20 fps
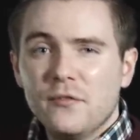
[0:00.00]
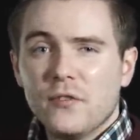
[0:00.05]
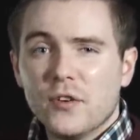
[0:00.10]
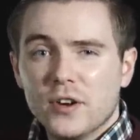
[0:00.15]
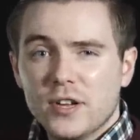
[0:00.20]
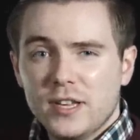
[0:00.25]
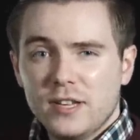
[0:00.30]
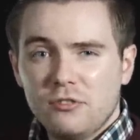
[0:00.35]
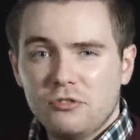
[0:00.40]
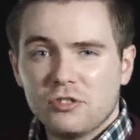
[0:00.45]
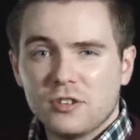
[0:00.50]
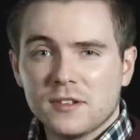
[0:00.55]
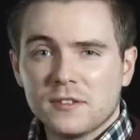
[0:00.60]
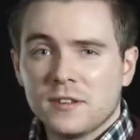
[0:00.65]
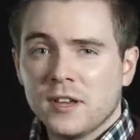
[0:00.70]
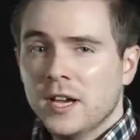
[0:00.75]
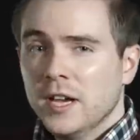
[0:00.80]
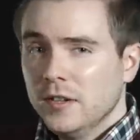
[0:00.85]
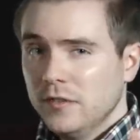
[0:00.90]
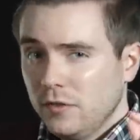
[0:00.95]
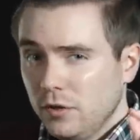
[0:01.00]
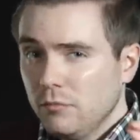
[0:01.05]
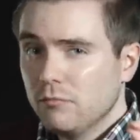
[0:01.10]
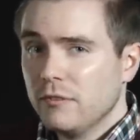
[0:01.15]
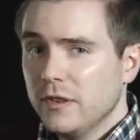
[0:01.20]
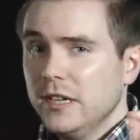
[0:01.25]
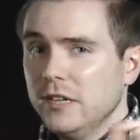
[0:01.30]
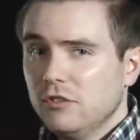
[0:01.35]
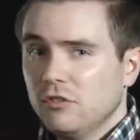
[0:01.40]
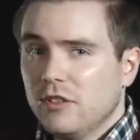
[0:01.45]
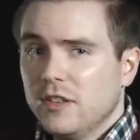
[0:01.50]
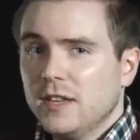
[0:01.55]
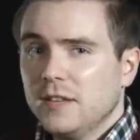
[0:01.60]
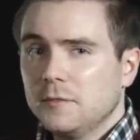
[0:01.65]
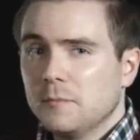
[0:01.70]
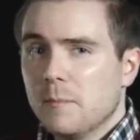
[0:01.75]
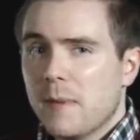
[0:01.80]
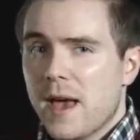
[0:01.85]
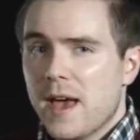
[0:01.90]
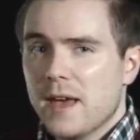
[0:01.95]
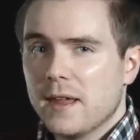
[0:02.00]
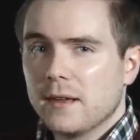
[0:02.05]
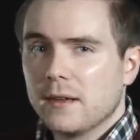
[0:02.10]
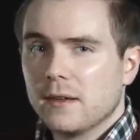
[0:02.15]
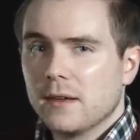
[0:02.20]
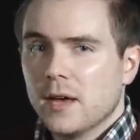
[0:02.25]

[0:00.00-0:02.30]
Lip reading: voyages to reach these men.